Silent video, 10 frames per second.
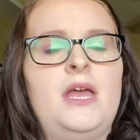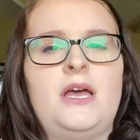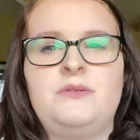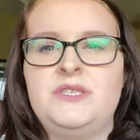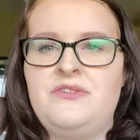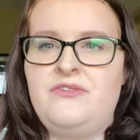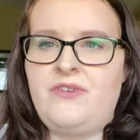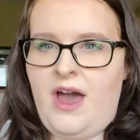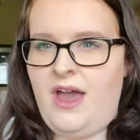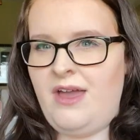I was
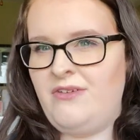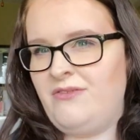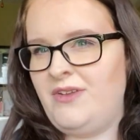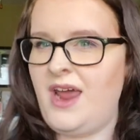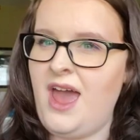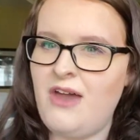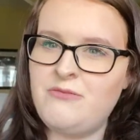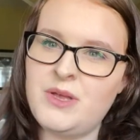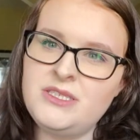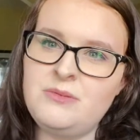five and a
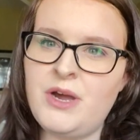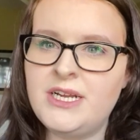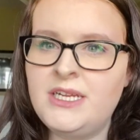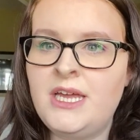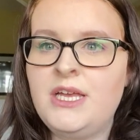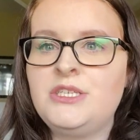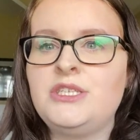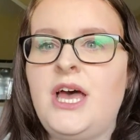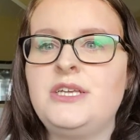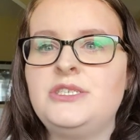half months
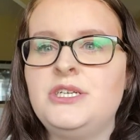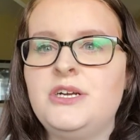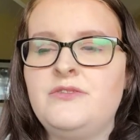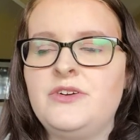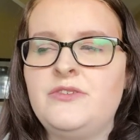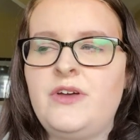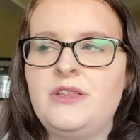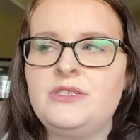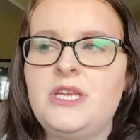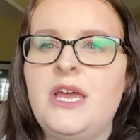pregnant-ish last year for
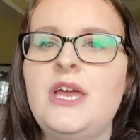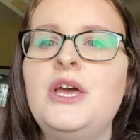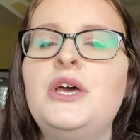Father's Day.